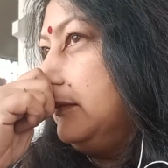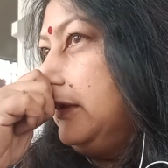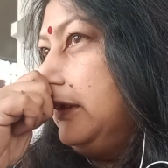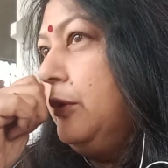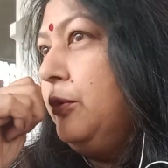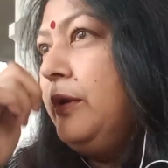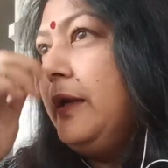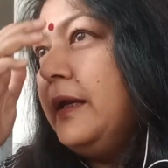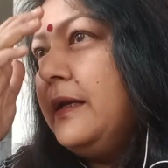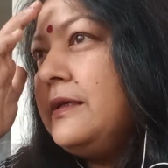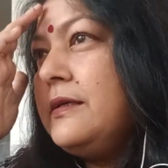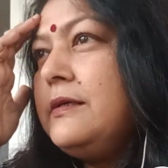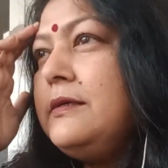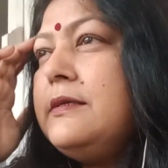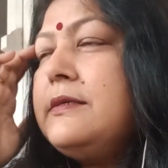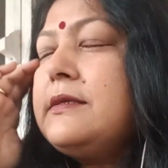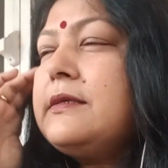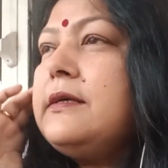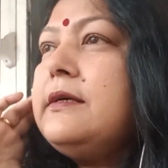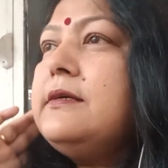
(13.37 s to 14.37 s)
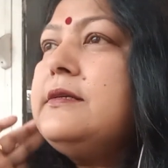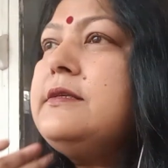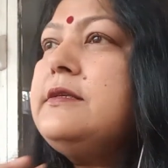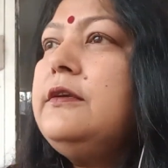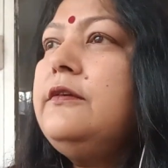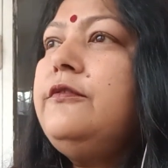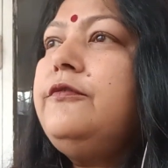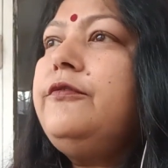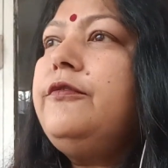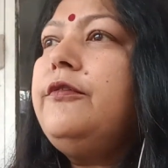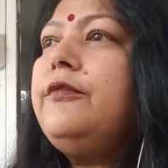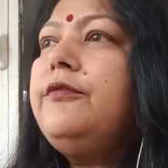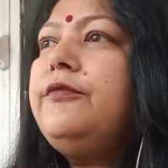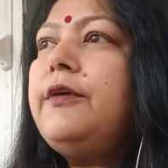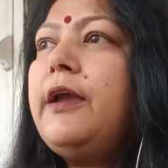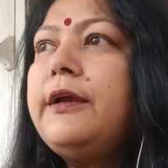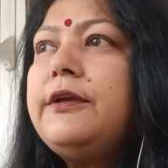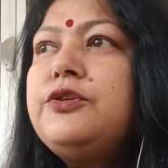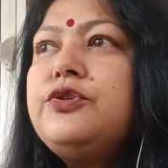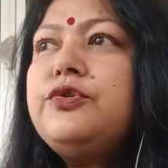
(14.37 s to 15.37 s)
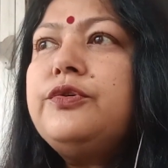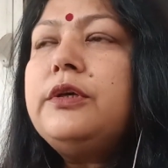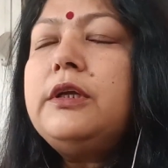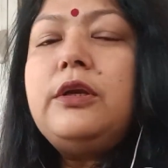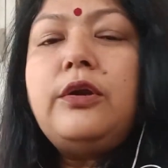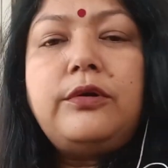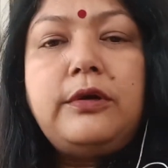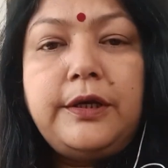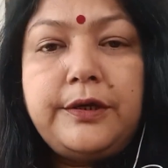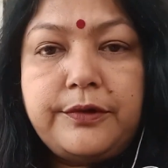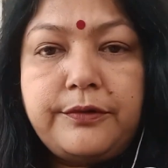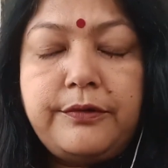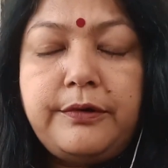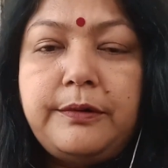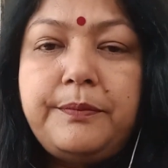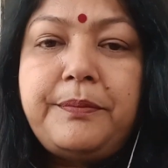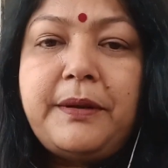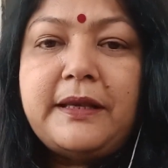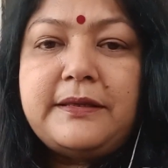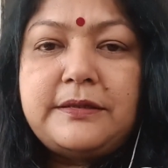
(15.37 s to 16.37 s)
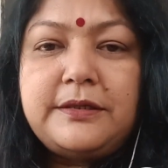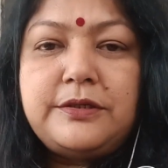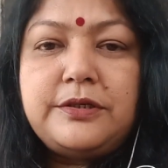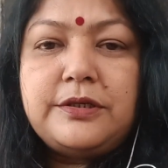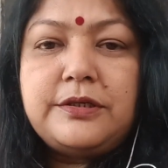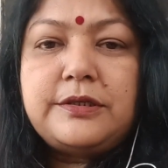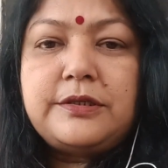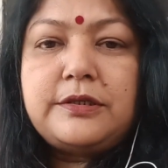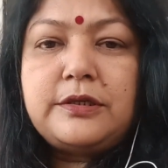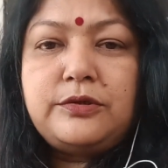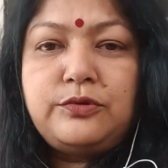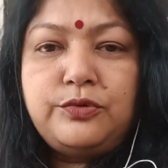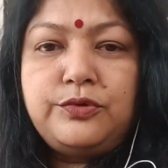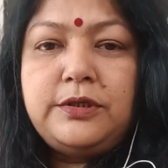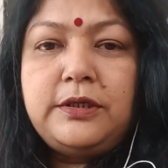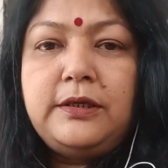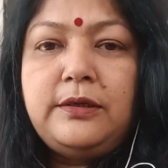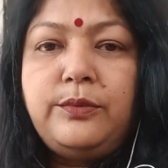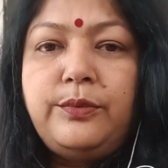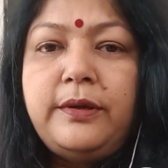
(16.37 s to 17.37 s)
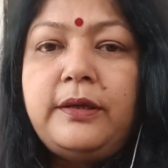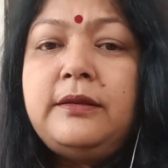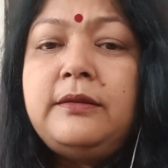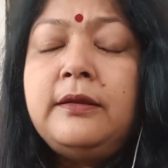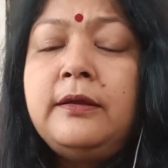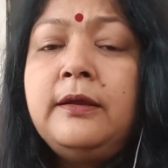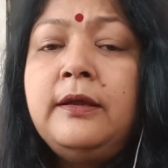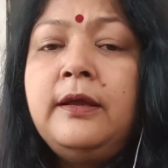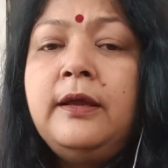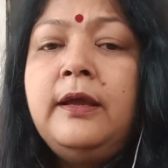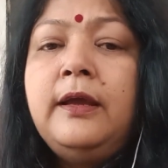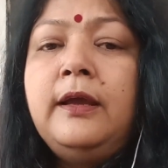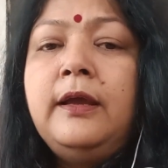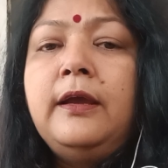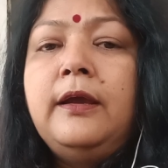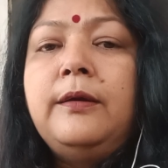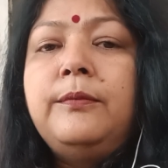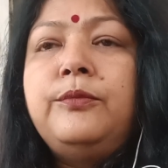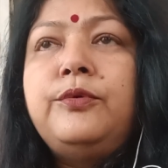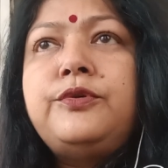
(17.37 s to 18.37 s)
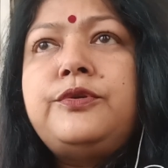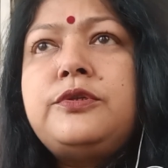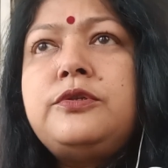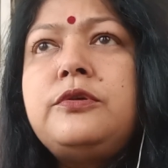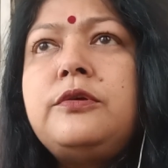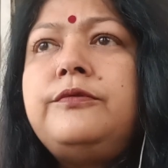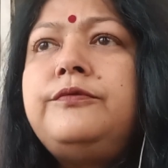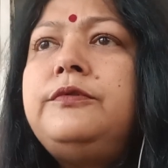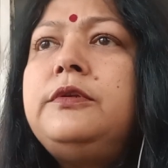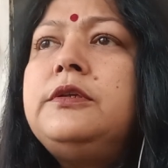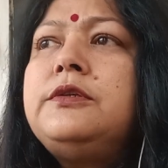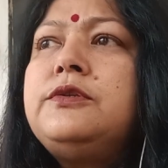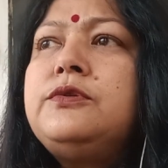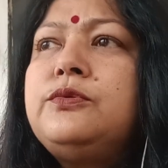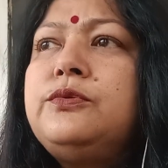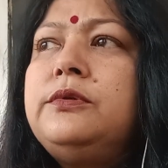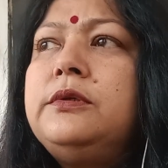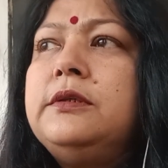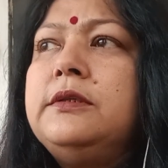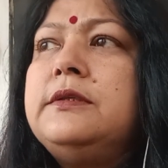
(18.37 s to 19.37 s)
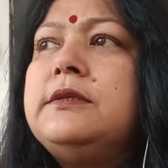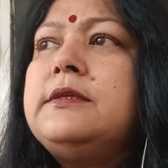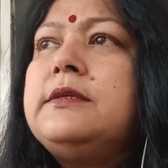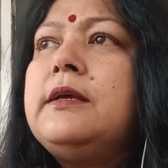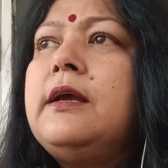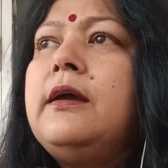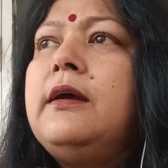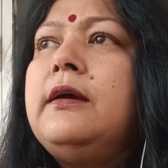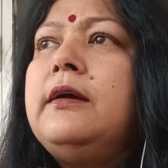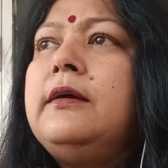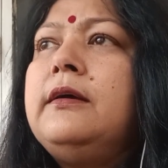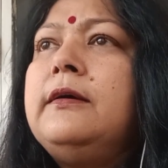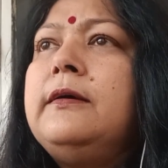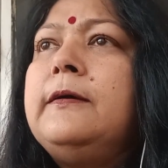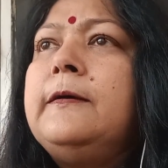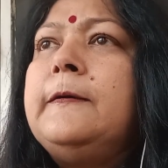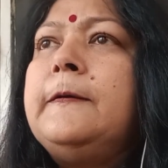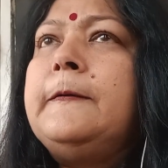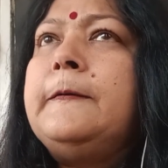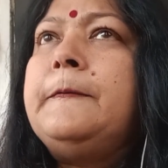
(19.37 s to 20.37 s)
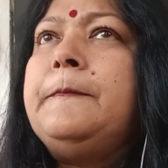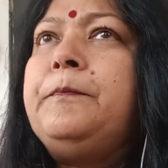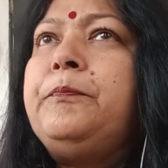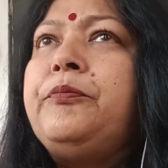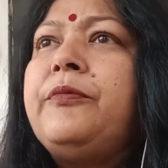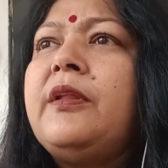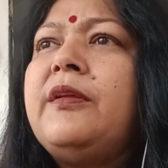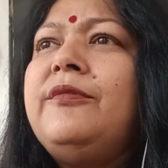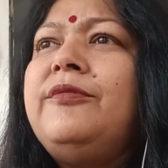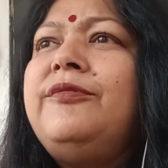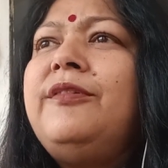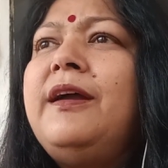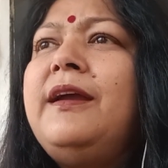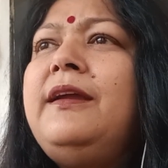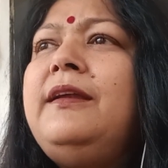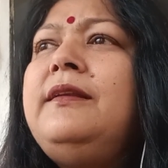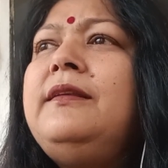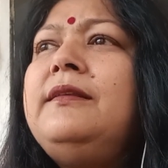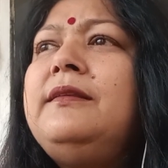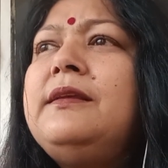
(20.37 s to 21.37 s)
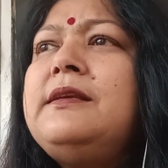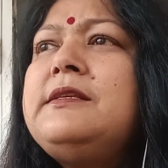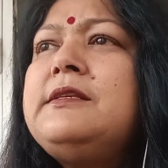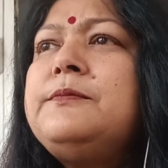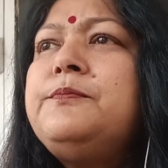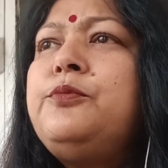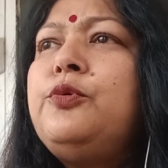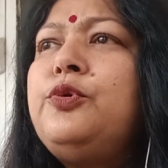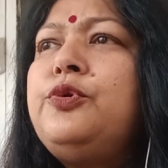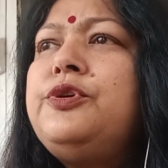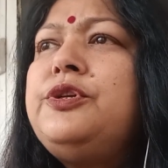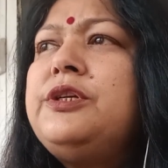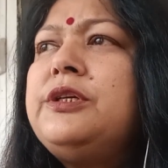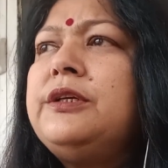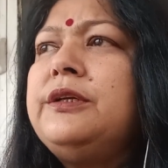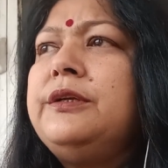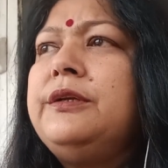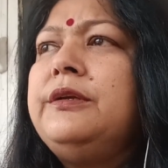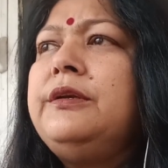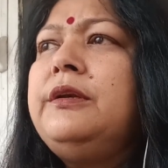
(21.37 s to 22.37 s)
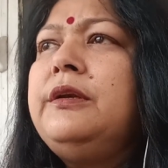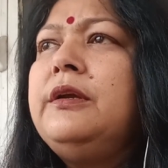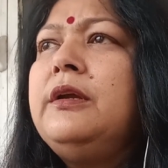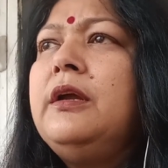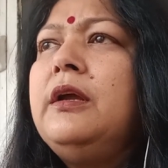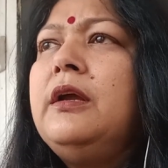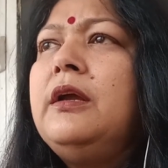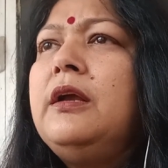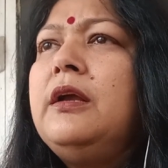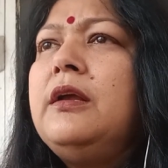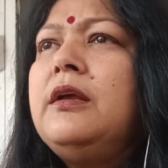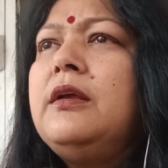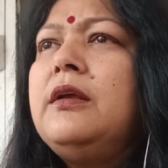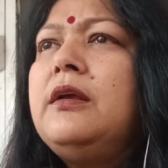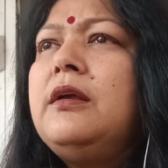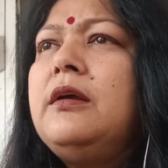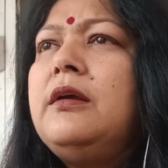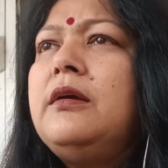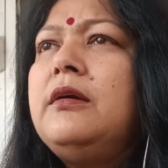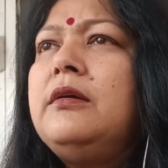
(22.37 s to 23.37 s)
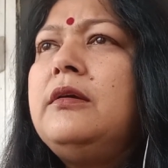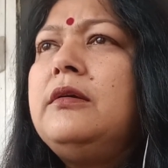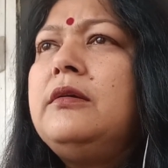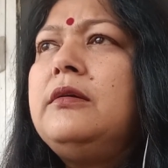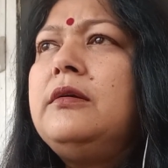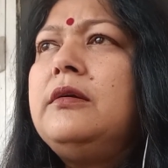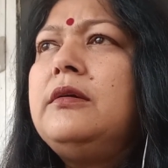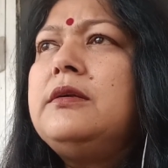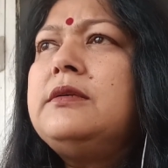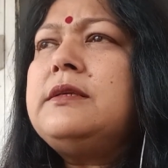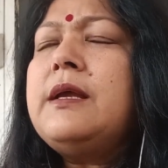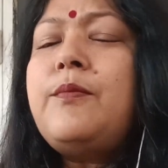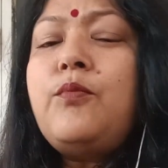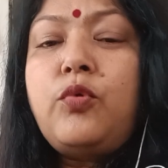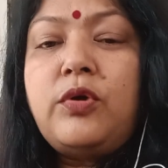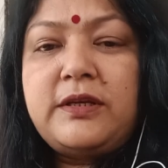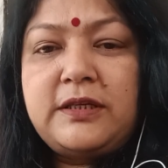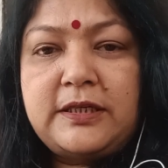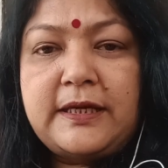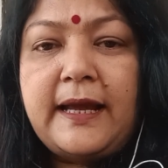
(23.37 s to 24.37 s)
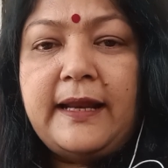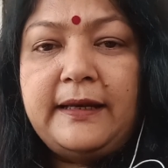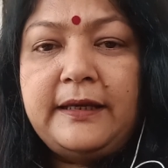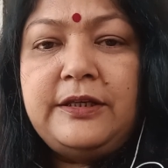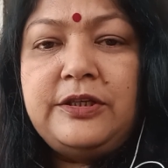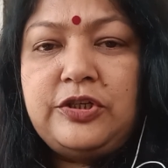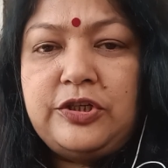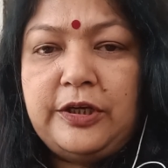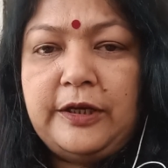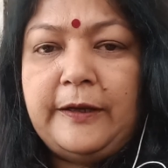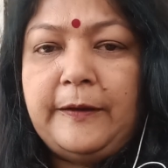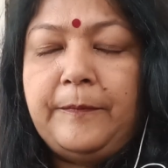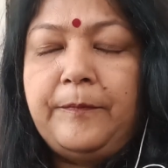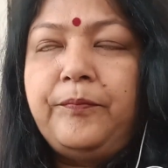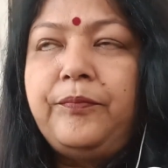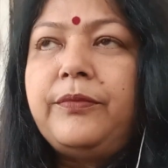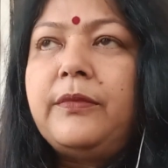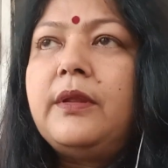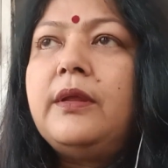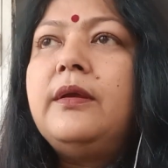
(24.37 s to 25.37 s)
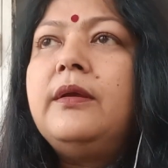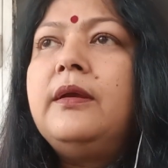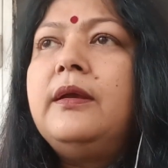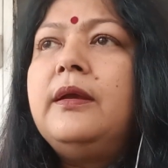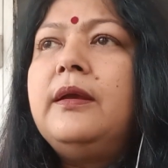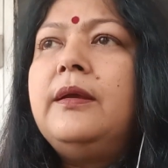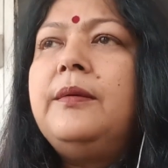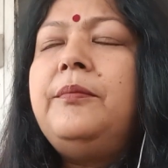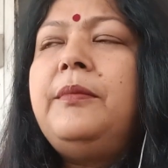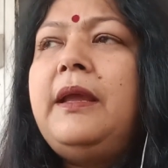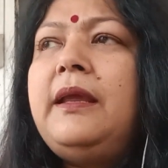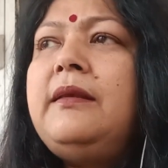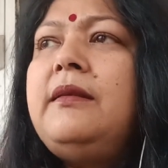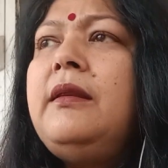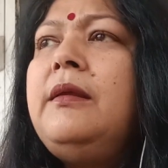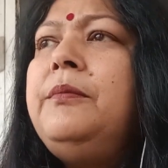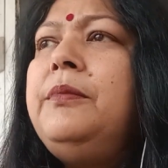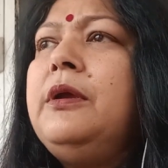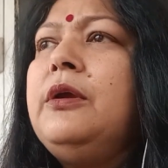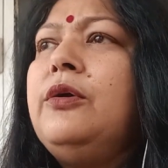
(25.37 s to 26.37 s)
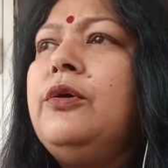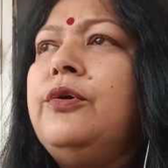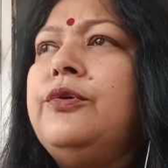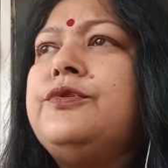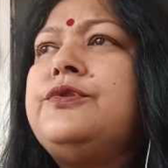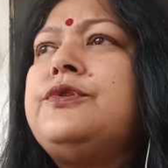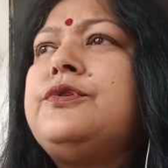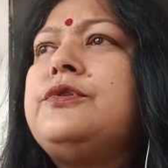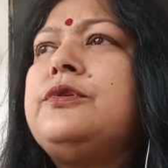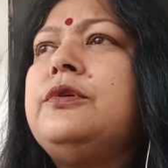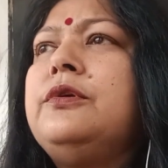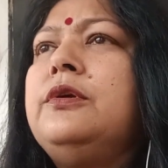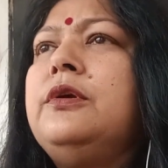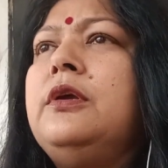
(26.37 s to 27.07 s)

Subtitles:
you get discursive, factual, or literary passages to deal with. Most of the students find this portion somewhat challenging, mainly because